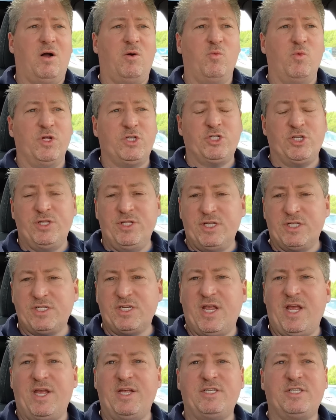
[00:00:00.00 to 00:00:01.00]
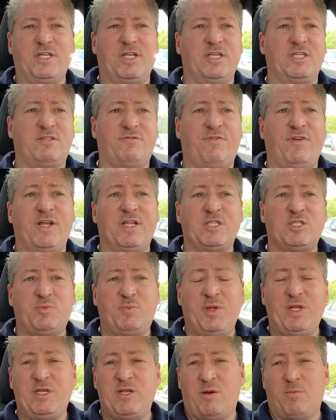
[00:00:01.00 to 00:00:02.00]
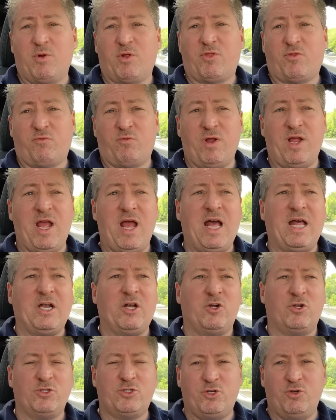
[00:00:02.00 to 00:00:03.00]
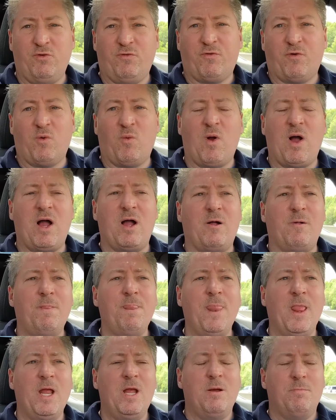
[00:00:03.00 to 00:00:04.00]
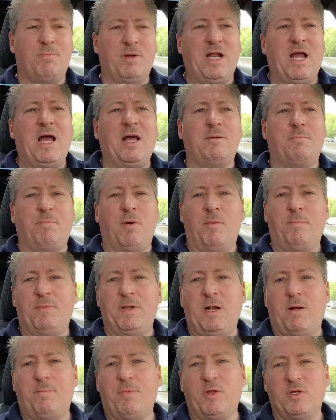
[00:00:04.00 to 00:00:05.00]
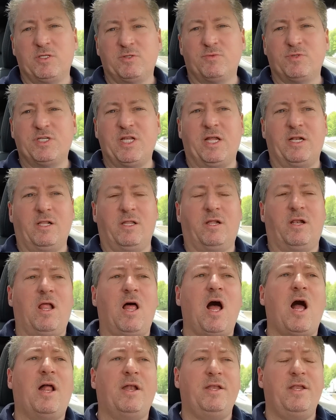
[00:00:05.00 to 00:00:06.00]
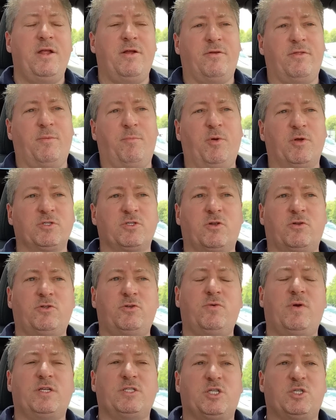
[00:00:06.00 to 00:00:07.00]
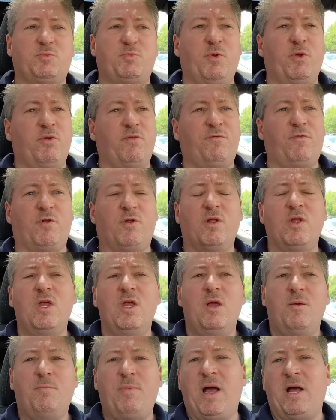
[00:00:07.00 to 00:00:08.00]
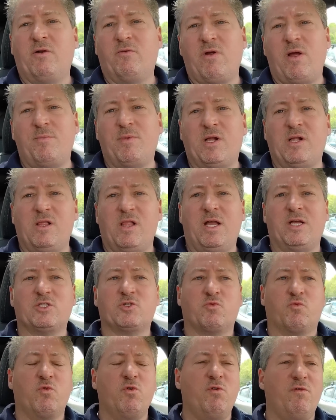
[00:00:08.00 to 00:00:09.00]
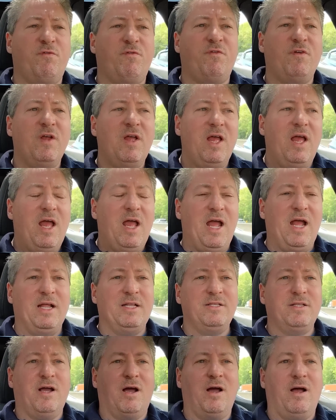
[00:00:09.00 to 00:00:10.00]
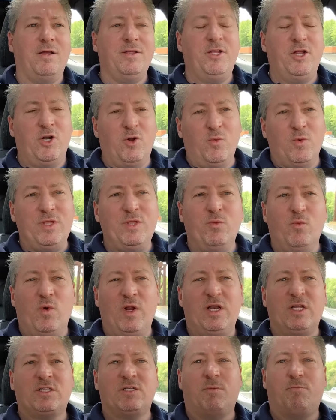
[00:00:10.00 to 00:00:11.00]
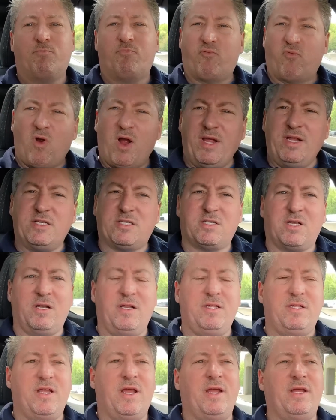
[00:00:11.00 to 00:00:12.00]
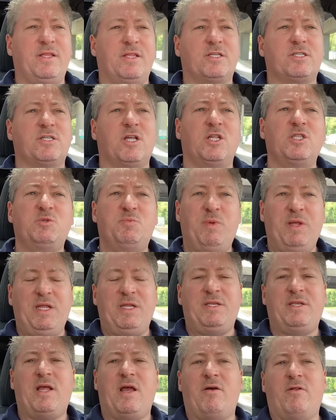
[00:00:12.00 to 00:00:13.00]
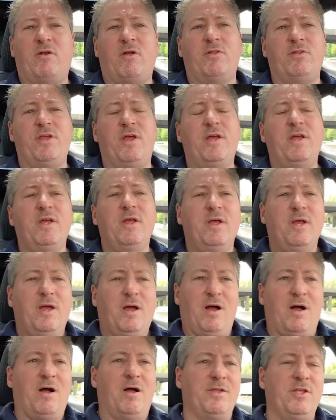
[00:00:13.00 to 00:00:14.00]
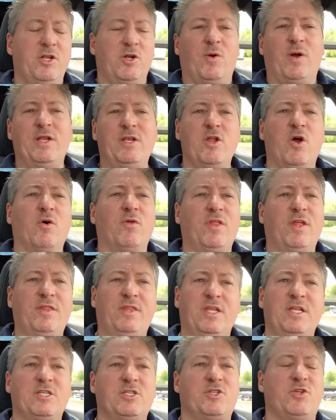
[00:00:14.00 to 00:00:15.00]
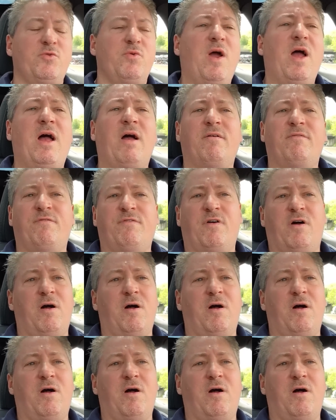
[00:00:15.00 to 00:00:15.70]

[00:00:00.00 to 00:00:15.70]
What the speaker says: which in this case is fan speed number 3. I had it on 2 for a while, but I had to bump it up because it was getting a little hot in here. The Polestar 2 has this beautiful panoramic glass roof, and when it's a bright sunny day and the sun's beating down on you, I know that these do have